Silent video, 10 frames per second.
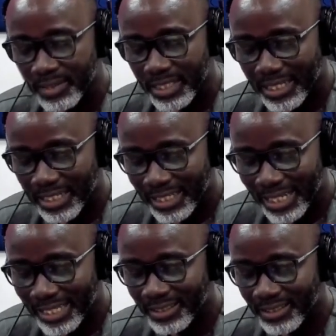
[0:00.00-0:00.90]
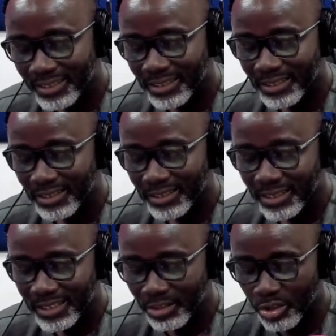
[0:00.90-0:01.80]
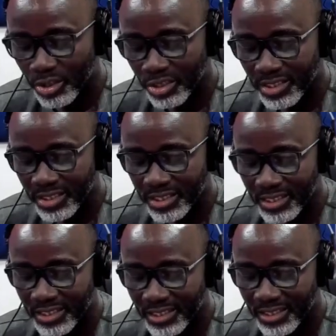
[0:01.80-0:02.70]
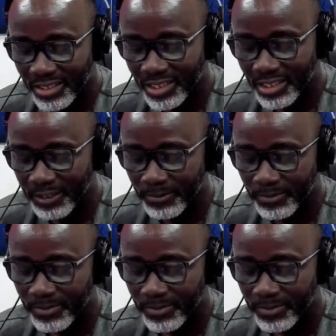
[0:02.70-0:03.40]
enlighten technology integration.